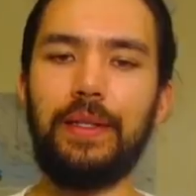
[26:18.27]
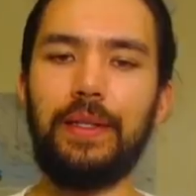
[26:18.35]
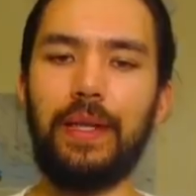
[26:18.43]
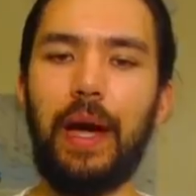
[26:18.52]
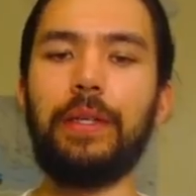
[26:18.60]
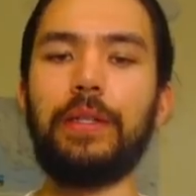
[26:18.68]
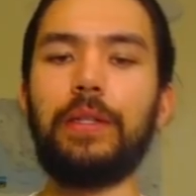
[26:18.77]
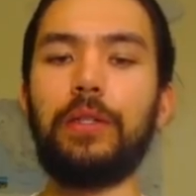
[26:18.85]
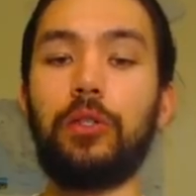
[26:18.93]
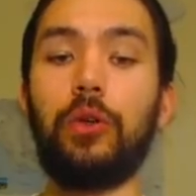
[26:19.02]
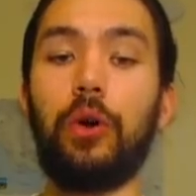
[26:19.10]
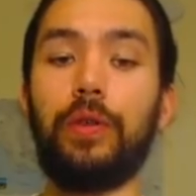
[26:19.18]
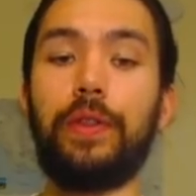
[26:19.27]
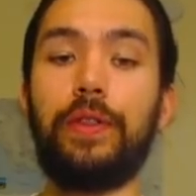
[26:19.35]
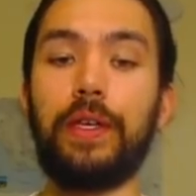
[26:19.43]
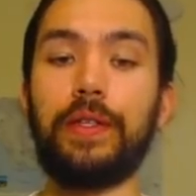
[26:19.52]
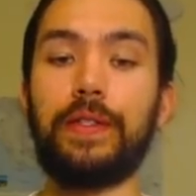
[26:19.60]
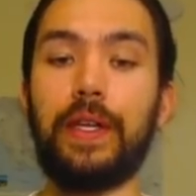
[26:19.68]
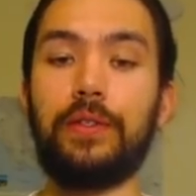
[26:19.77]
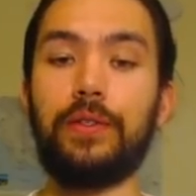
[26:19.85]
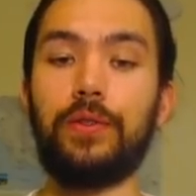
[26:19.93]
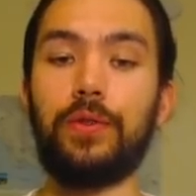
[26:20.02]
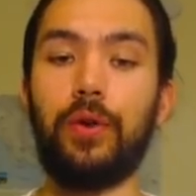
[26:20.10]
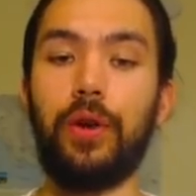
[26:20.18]
mean, the things get
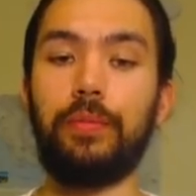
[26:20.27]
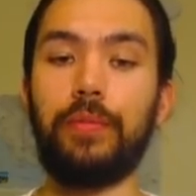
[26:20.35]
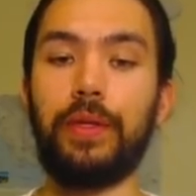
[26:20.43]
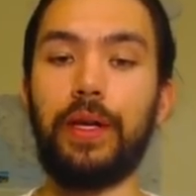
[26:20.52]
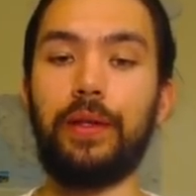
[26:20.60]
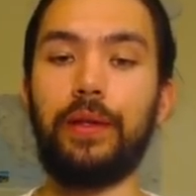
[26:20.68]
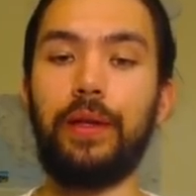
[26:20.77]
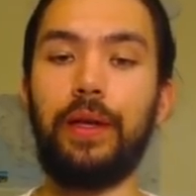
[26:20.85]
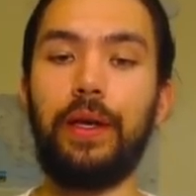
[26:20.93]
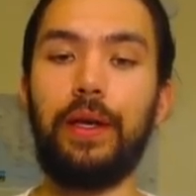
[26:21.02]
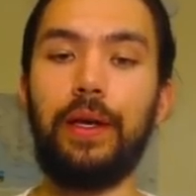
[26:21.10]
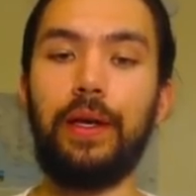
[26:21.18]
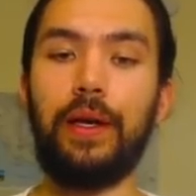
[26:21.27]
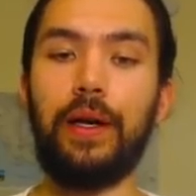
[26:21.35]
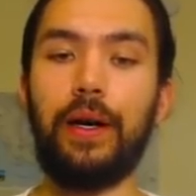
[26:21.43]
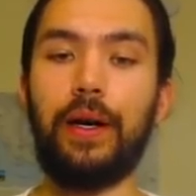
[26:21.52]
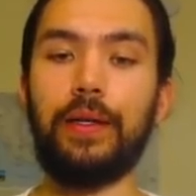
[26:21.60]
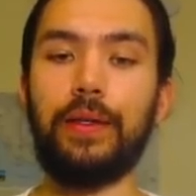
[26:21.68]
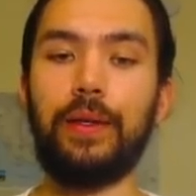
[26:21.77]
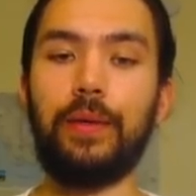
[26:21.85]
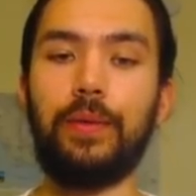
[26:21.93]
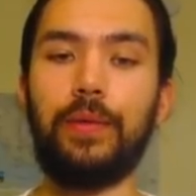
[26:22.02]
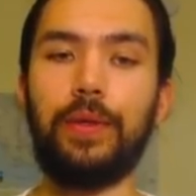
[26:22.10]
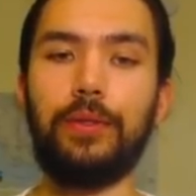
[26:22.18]
destroyed, but then
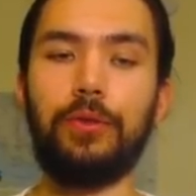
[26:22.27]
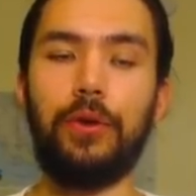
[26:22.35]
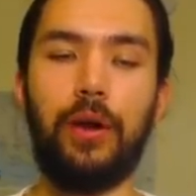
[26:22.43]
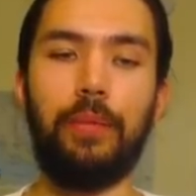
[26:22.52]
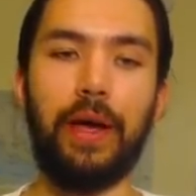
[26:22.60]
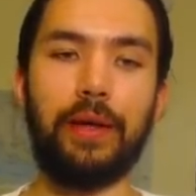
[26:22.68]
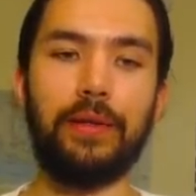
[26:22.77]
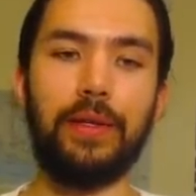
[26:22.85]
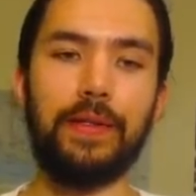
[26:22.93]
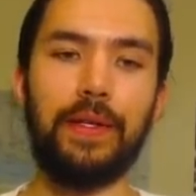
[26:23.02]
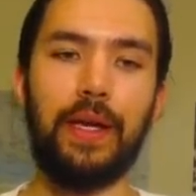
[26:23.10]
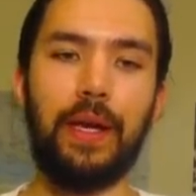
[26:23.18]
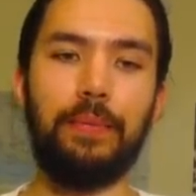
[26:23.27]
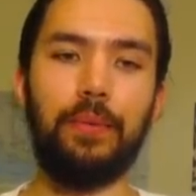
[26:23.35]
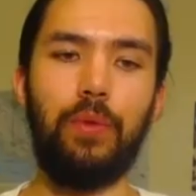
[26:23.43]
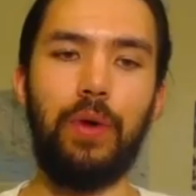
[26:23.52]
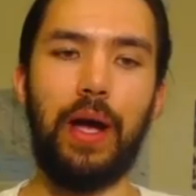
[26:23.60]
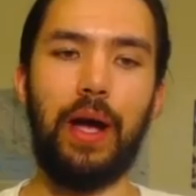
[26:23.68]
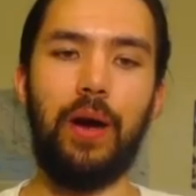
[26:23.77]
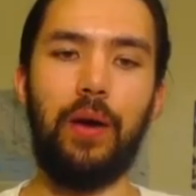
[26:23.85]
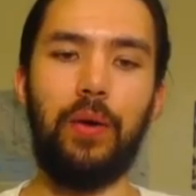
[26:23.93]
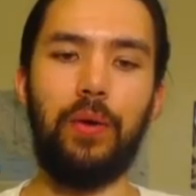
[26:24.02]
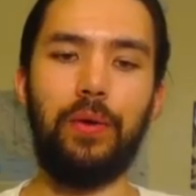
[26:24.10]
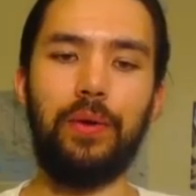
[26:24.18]
the drawback doesn't happen.
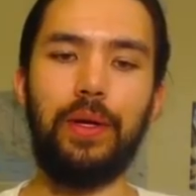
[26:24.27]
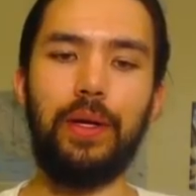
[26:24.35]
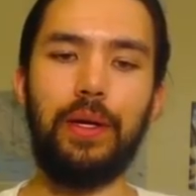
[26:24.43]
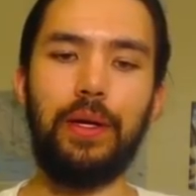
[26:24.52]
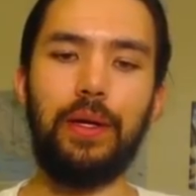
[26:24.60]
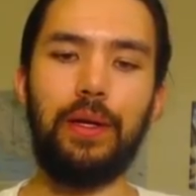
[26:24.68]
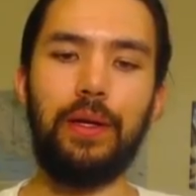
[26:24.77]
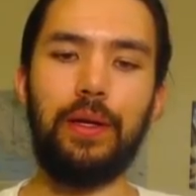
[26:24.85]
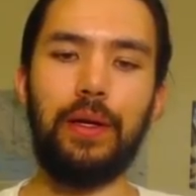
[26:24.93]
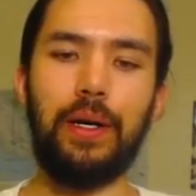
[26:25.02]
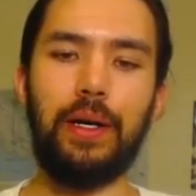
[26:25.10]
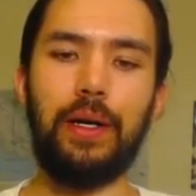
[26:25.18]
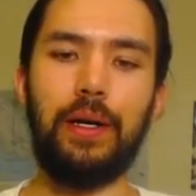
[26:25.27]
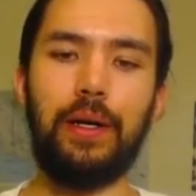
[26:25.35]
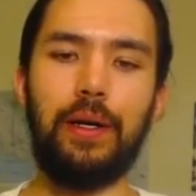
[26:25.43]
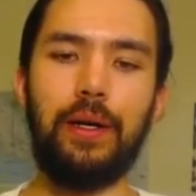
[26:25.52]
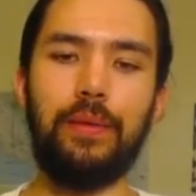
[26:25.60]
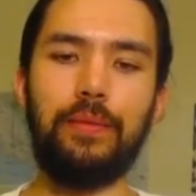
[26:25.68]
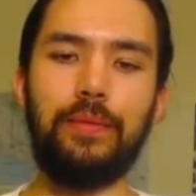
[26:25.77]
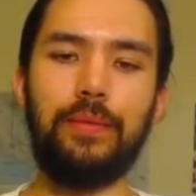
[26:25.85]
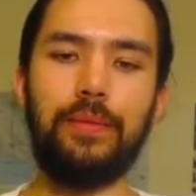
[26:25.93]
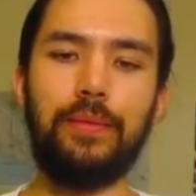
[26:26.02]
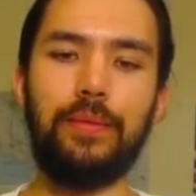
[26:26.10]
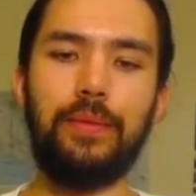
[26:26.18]
Wow.
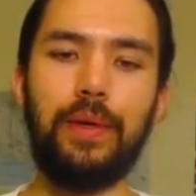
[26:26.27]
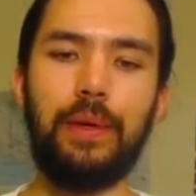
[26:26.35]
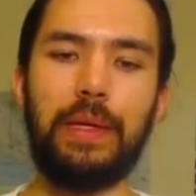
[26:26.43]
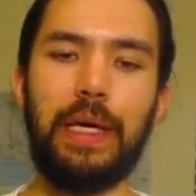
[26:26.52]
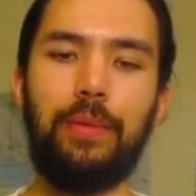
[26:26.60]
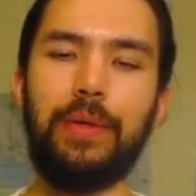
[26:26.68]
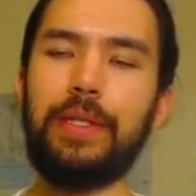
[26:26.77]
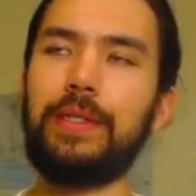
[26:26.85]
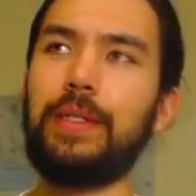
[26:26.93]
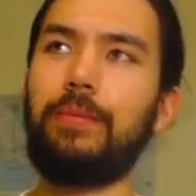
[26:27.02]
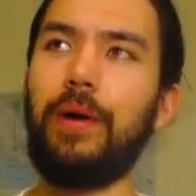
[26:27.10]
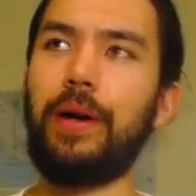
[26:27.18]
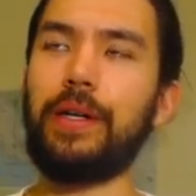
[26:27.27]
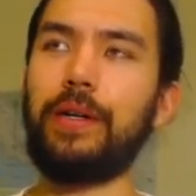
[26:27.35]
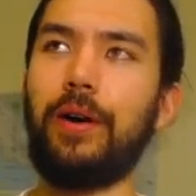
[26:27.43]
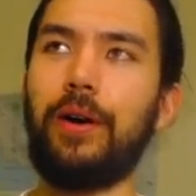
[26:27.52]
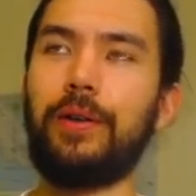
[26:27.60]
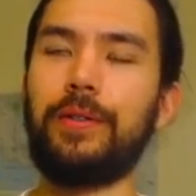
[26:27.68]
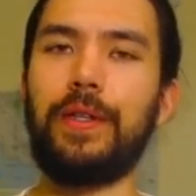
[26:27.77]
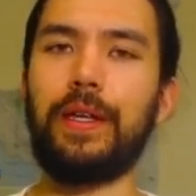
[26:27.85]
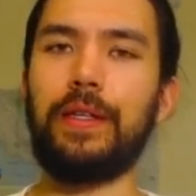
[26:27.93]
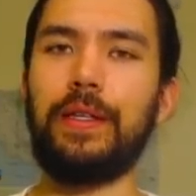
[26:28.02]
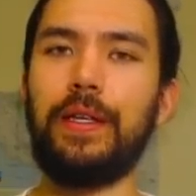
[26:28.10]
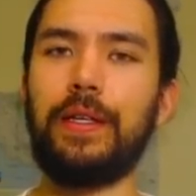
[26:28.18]
I mean, how many debugging cards do they
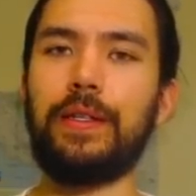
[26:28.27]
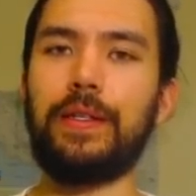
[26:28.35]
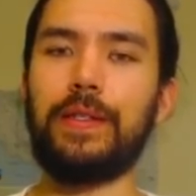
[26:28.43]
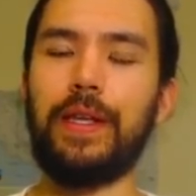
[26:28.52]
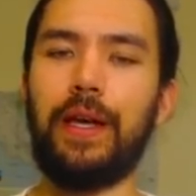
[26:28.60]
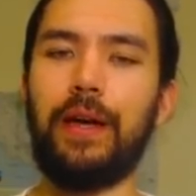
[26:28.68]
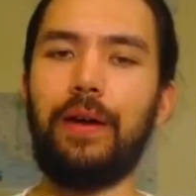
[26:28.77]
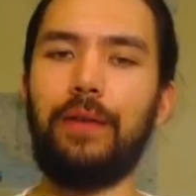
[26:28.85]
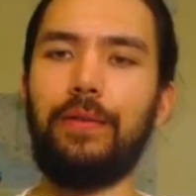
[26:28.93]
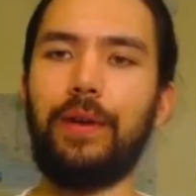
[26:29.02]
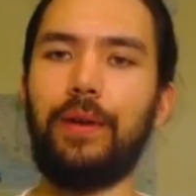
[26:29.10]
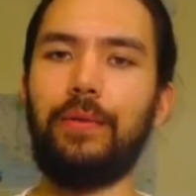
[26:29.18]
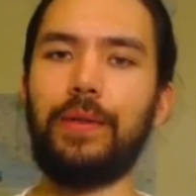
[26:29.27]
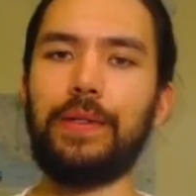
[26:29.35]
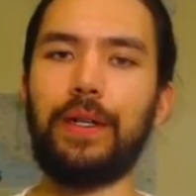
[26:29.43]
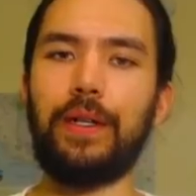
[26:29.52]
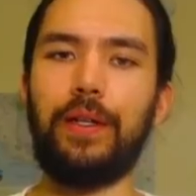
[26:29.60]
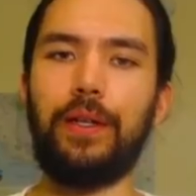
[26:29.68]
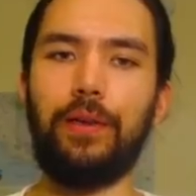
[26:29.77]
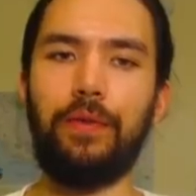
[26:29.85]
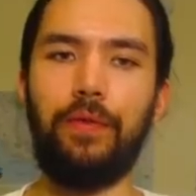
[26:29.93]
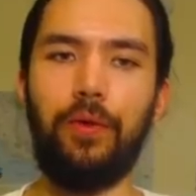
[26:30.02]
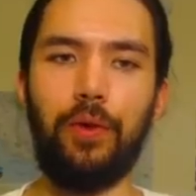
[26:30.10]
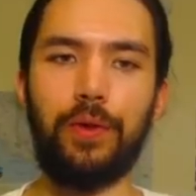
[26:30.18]
need? Because they have, was it Clear
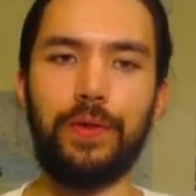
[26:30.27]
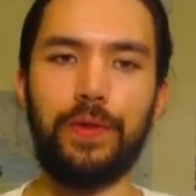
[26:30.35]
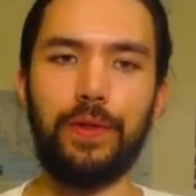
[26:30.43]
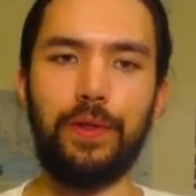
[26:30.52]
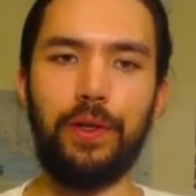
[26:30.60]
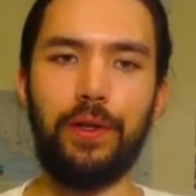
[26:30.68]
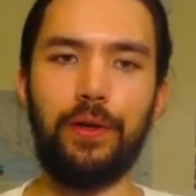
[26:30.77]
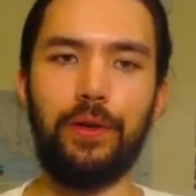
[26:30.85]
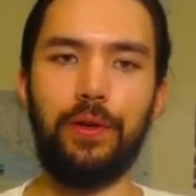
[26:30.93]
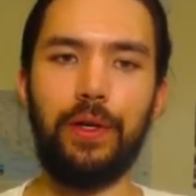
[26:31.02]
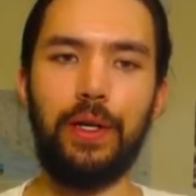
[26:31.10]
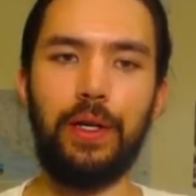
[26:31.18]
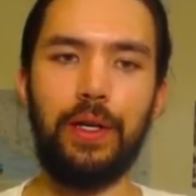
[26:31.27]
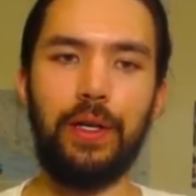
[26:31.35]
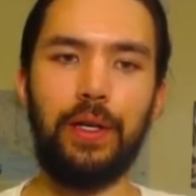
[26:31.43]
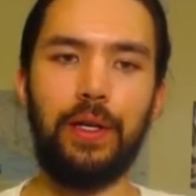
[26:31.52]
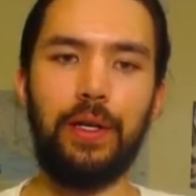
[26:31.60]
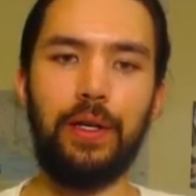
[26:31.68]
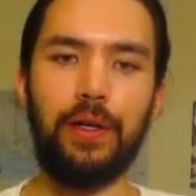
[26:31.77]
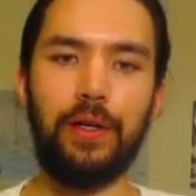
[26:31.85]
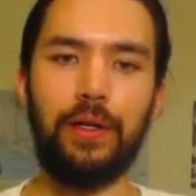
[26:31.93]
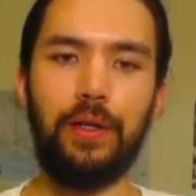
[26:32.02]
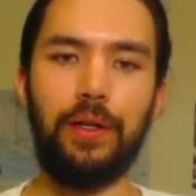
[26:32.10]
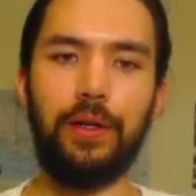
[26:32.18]
Force, Clear
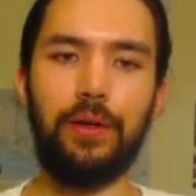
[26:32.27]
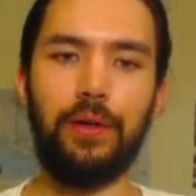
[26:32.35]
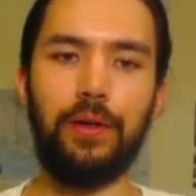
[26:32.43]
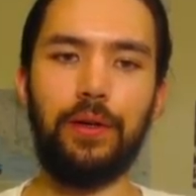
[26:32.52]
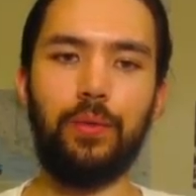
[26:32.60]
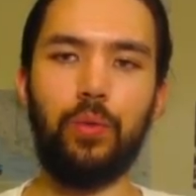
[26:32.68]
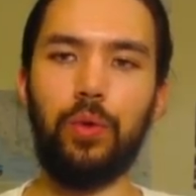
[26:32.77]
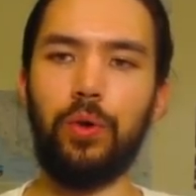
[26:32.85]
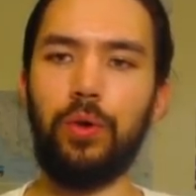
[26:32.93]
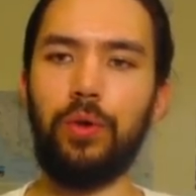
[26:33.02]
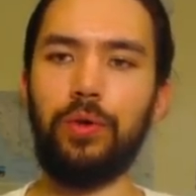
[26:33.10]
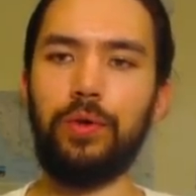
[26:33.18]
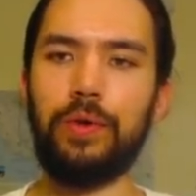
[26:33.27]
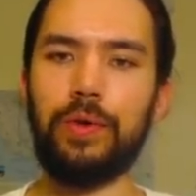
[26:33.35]
World? So,